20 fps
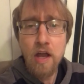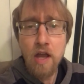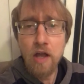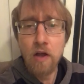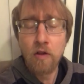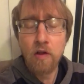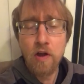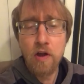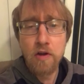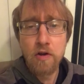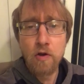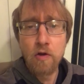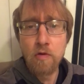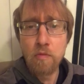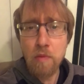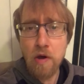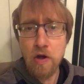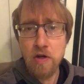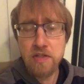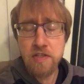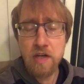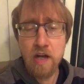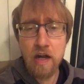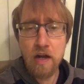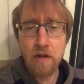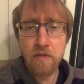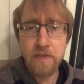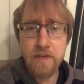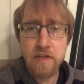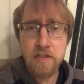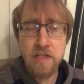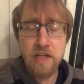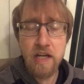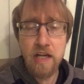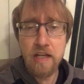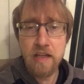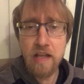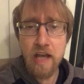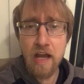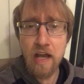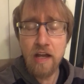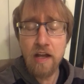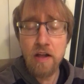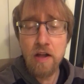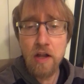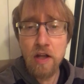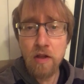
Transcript: Ilhan Omar is not out there saying that.